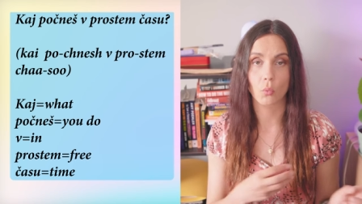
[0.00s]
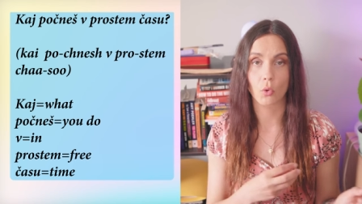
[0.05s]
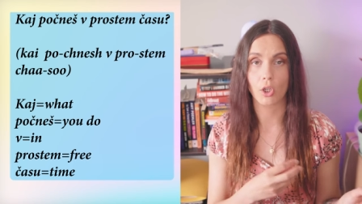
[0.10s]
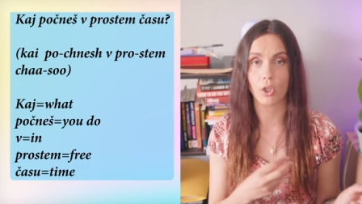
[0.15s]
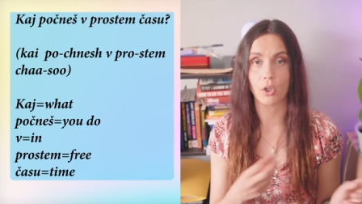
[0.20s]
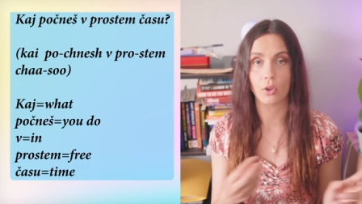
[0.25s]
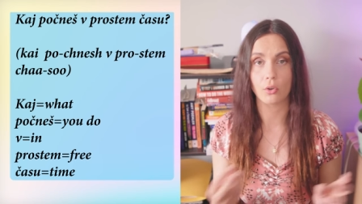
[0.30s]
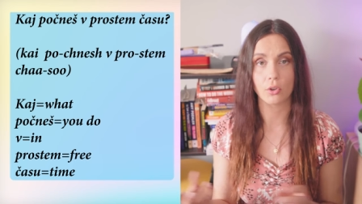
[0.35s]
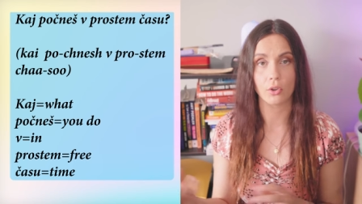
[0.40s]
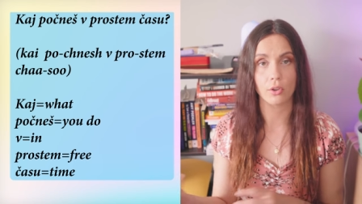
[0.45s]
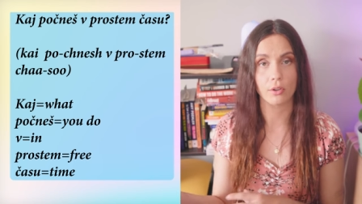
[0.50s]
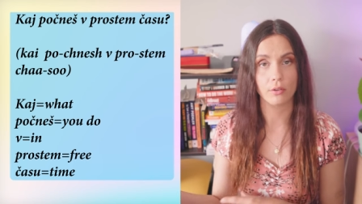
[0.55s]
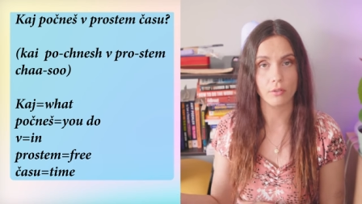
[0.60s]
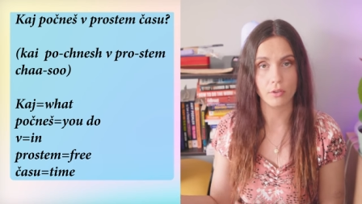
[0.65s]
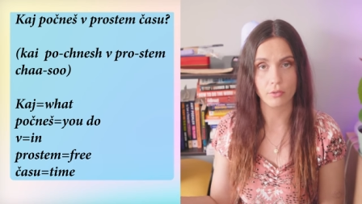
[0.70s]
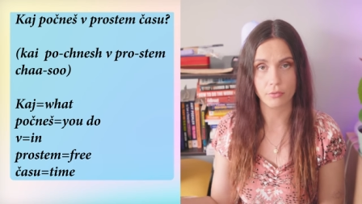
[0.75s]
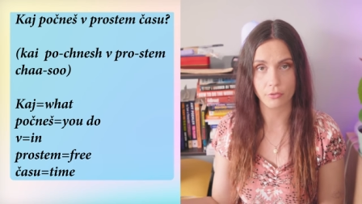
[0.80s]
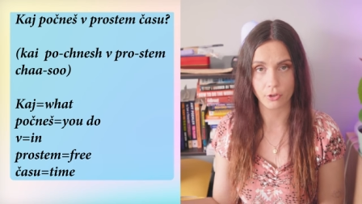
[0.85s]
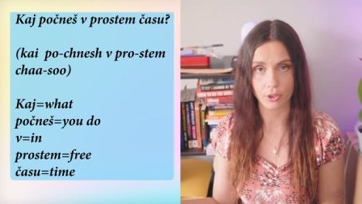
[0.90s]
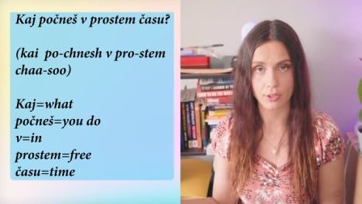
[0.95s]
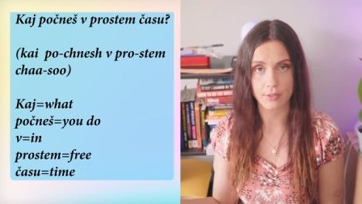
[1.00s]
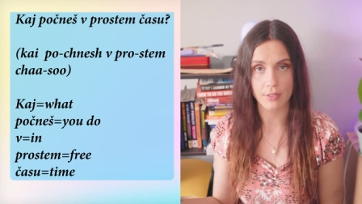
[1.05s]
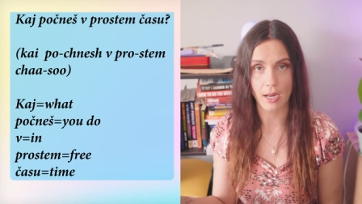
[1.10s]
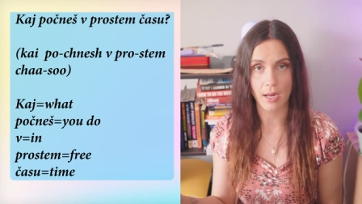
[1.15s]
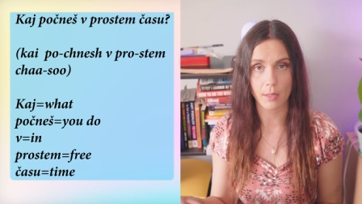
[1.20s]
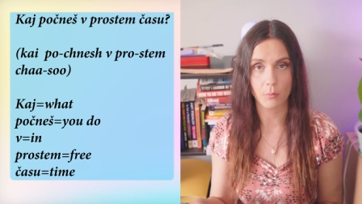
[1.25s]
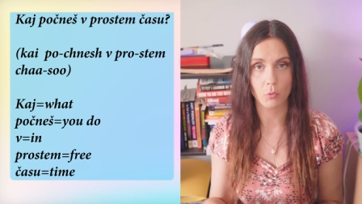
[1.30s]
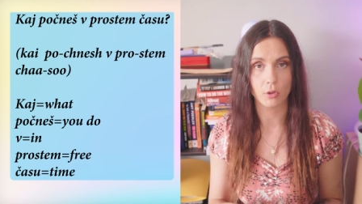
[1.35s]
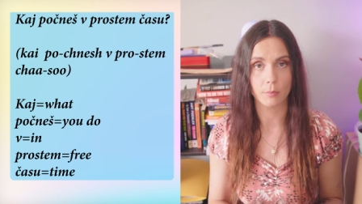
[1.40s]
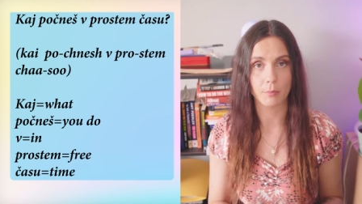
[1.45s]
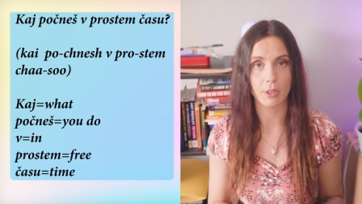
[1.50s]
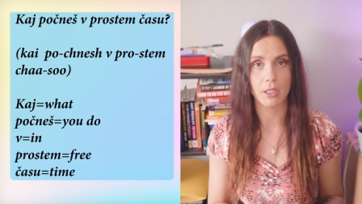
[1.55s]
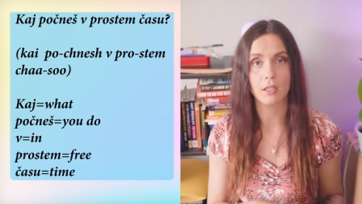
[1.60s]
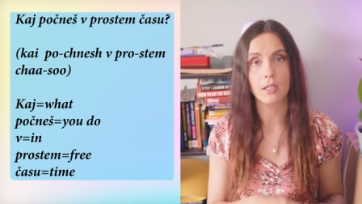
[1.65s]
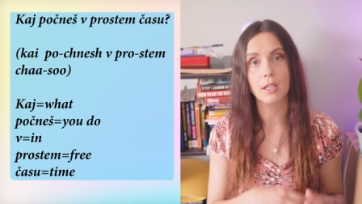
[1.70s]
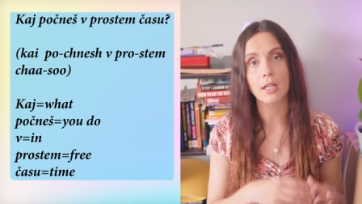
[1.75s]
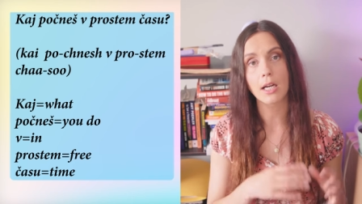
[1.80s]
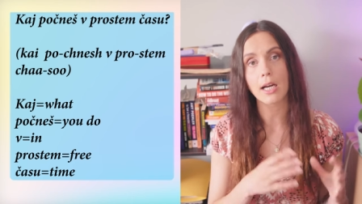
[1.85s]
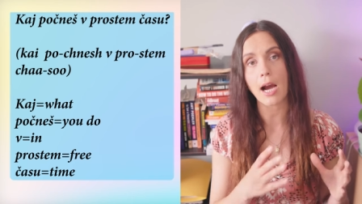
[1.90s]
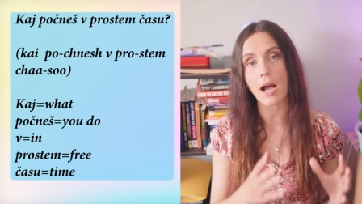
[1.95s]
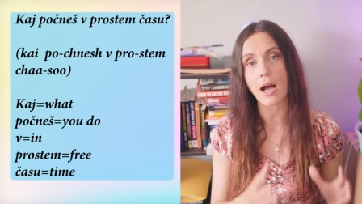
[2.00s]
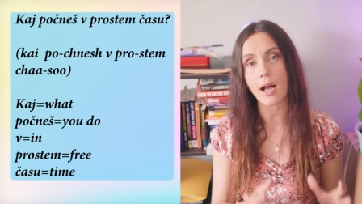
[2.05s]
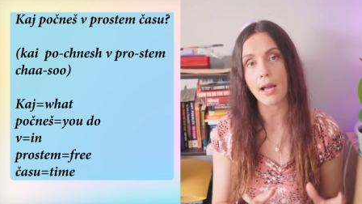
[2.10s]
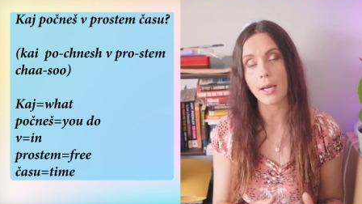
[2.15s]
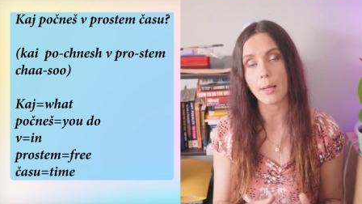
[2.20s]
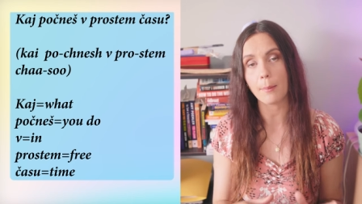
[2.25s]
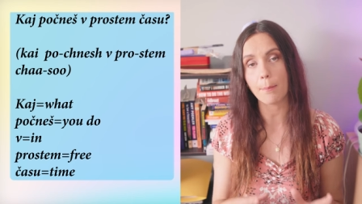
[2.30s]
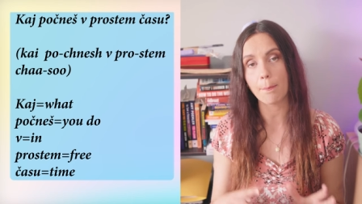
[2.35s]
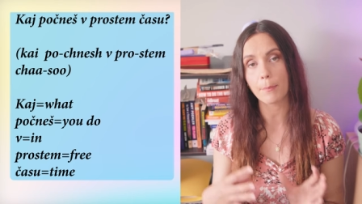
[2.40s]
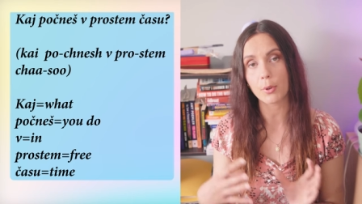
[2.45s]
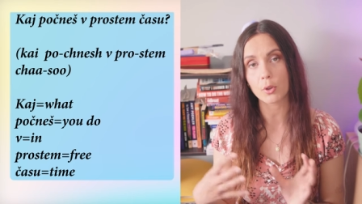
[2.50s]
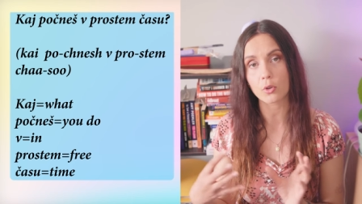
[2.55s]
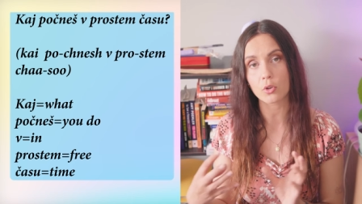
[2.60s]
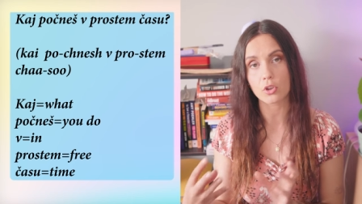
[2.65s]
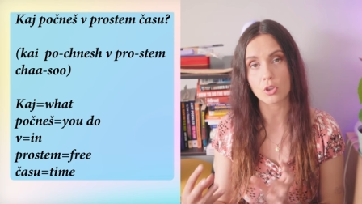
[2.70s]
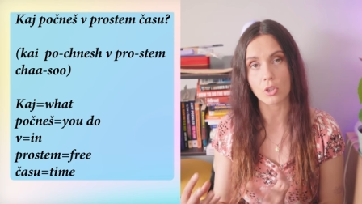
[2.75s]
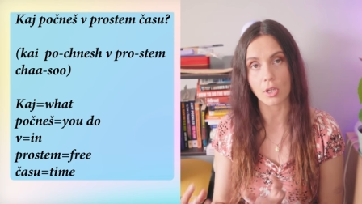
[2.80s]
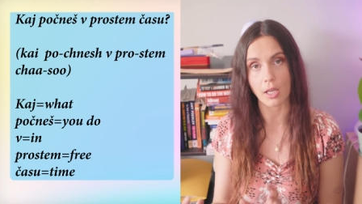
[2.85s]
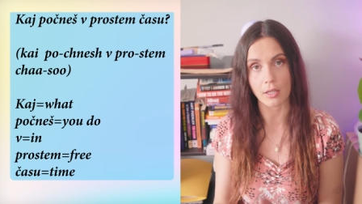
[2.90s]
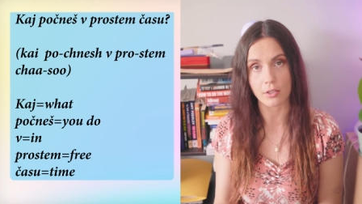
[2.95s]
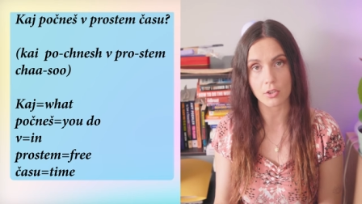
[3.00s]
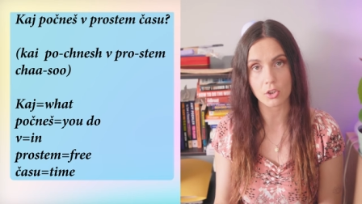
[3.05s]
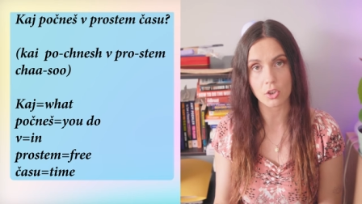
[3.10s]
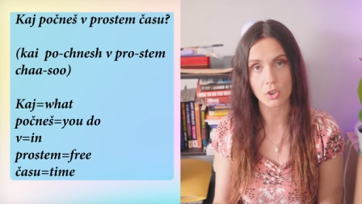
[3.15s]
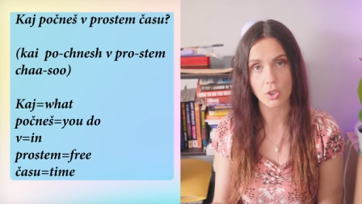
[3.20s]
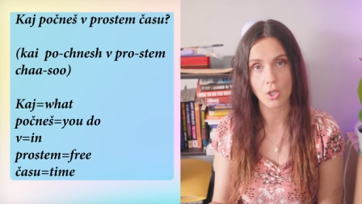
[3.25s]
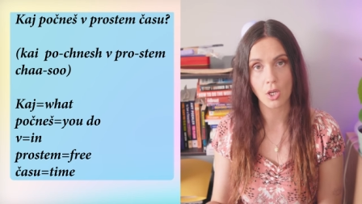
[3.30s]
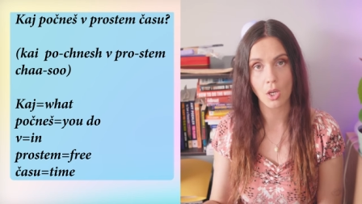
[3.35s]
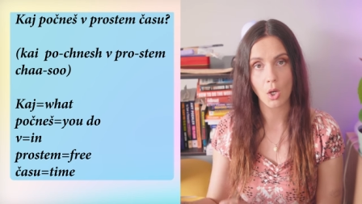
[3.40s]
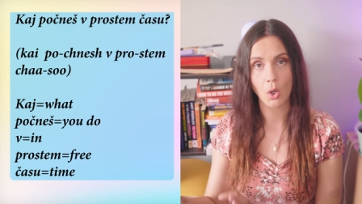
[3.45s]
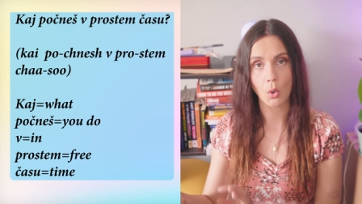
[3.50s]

what do you do in your free time would be kaj počneš